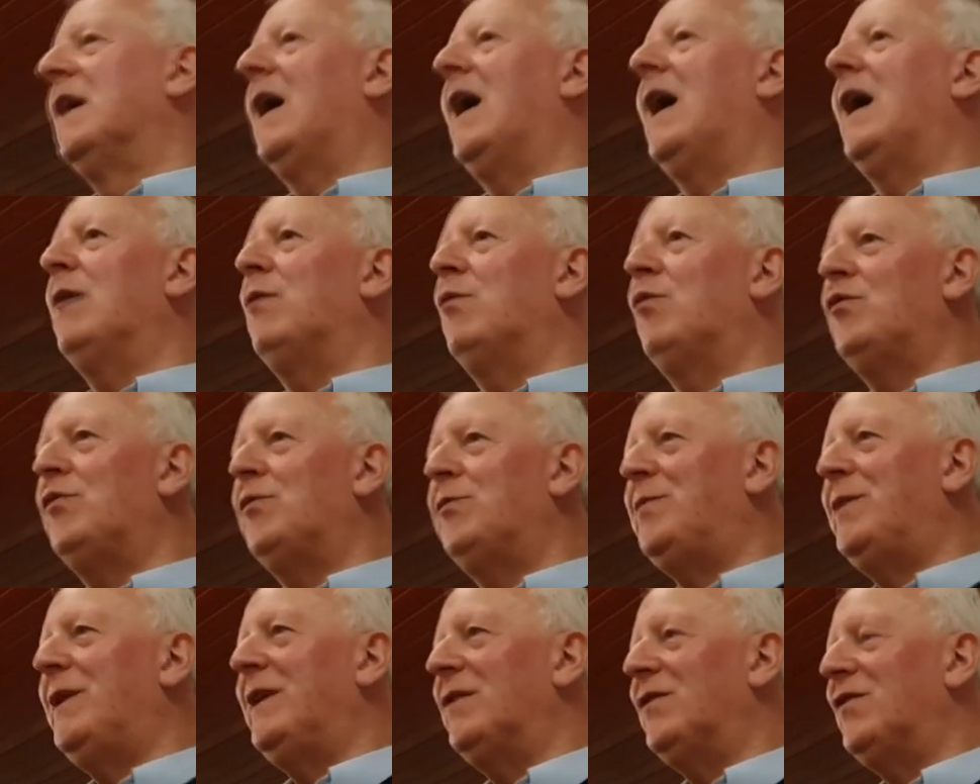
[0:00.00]
I will
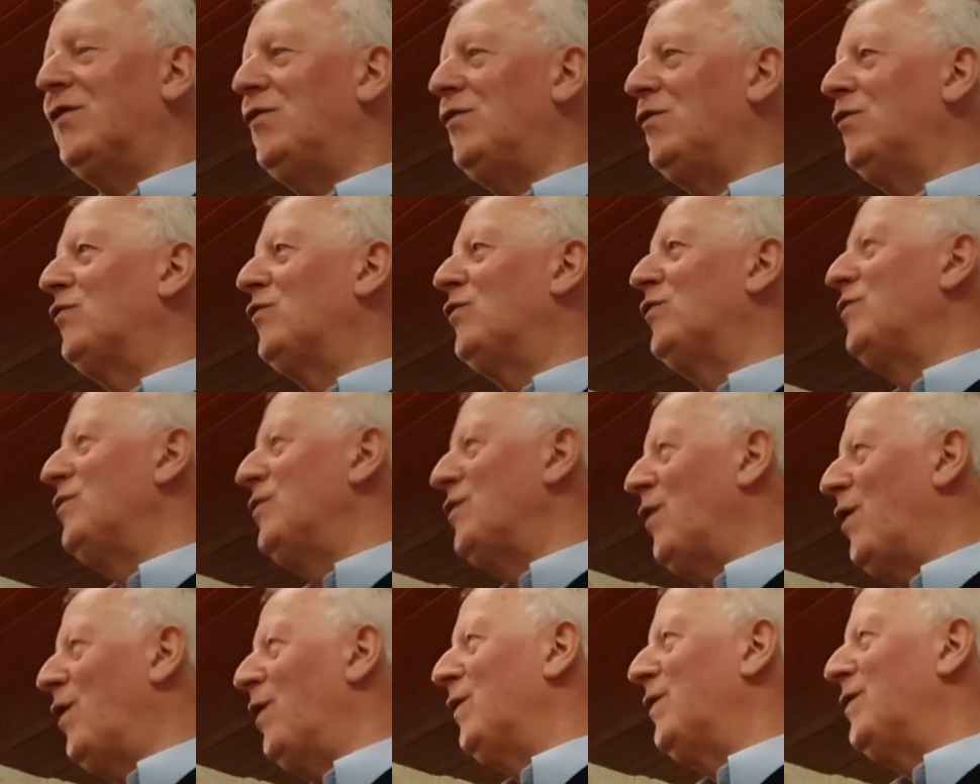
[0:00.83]
repeat, you do
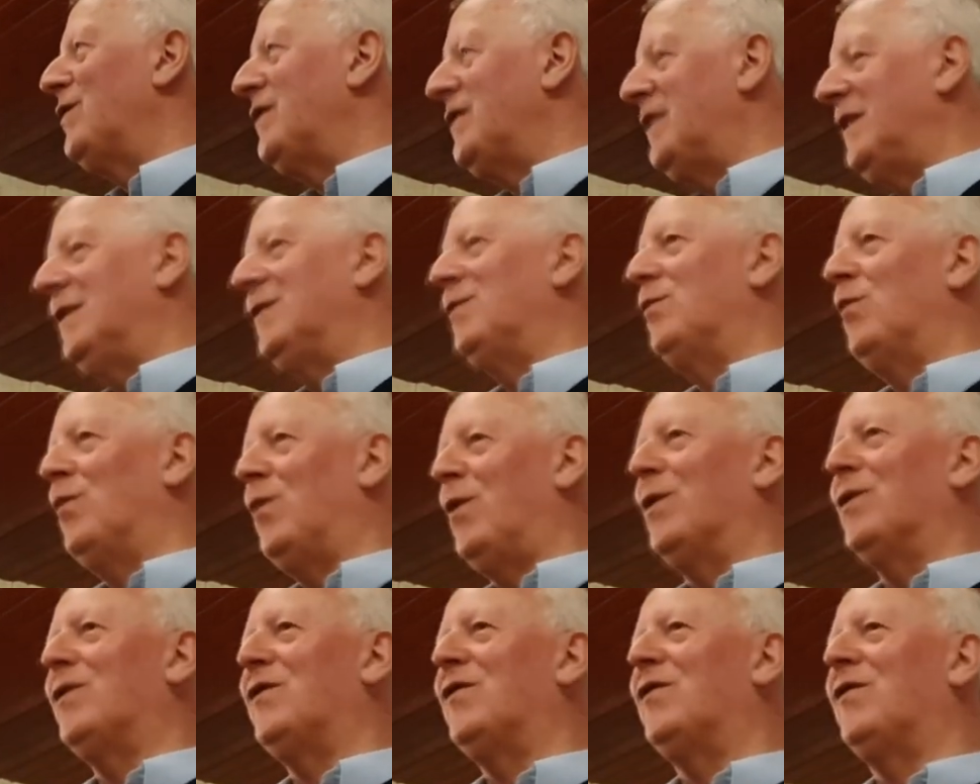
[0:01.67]
not need
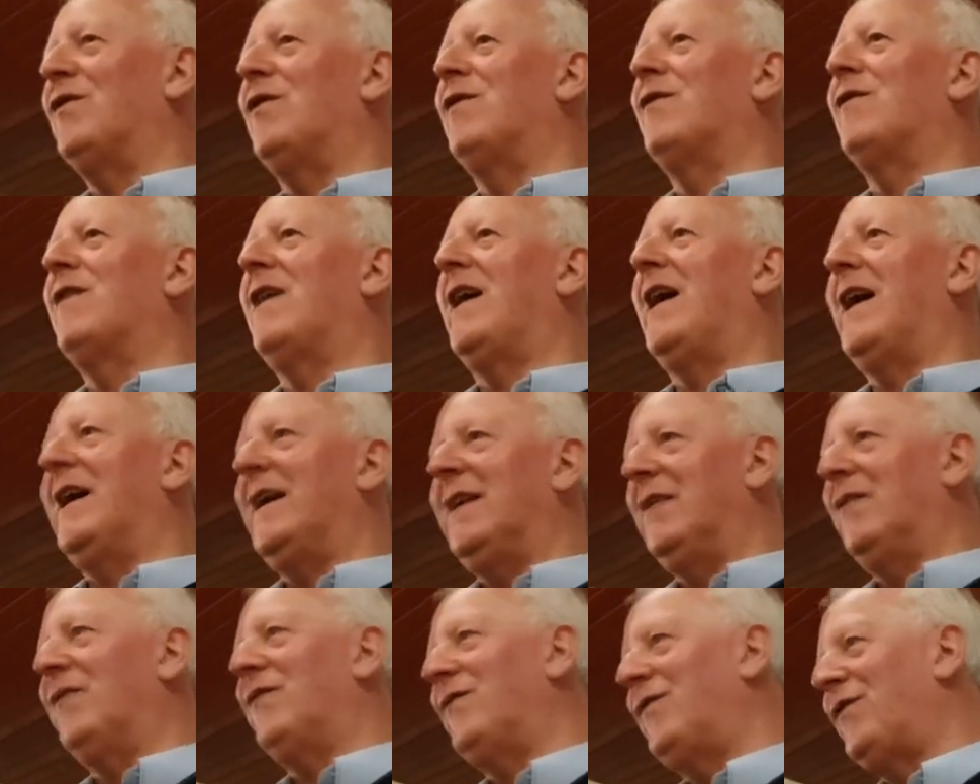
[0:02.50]
water or
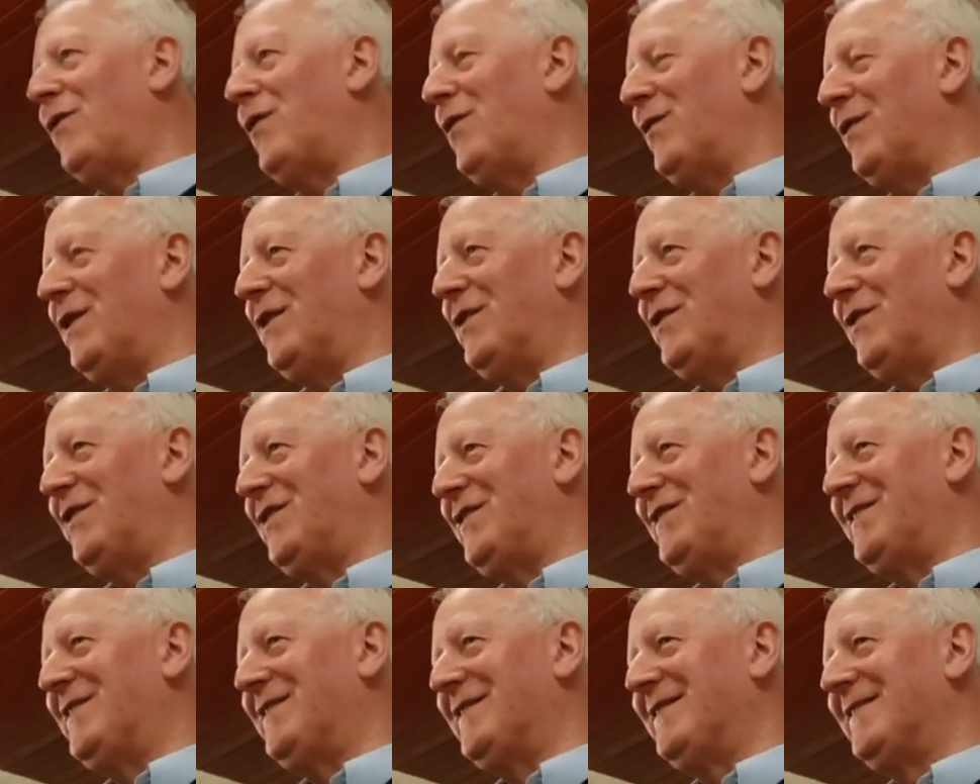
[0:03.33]
ice for
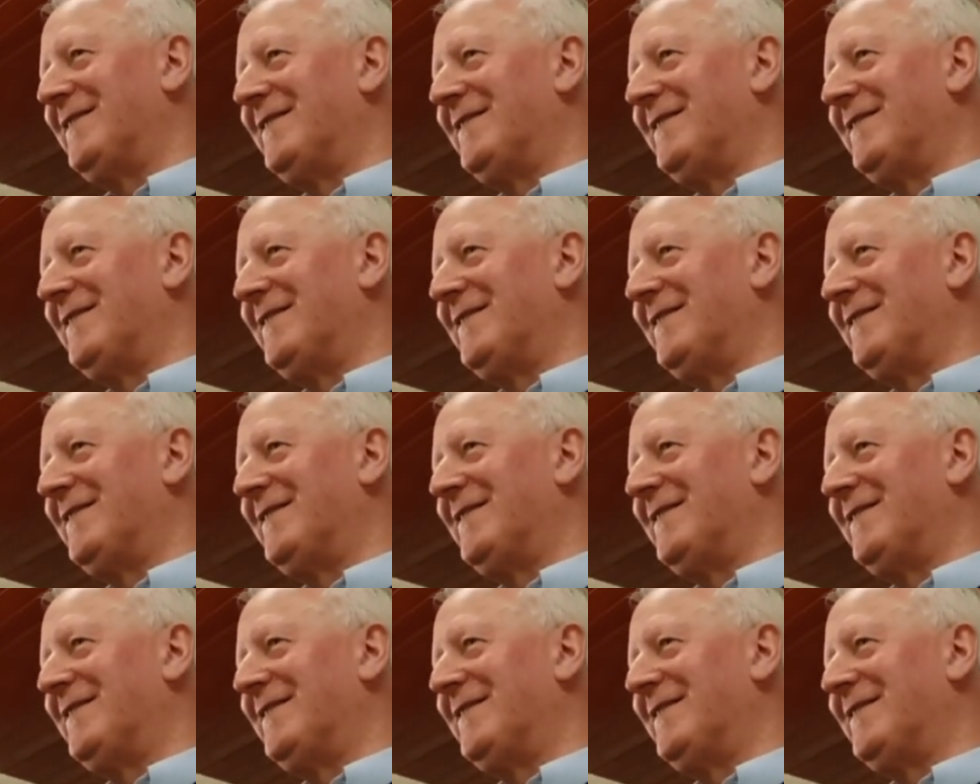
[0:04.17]
this.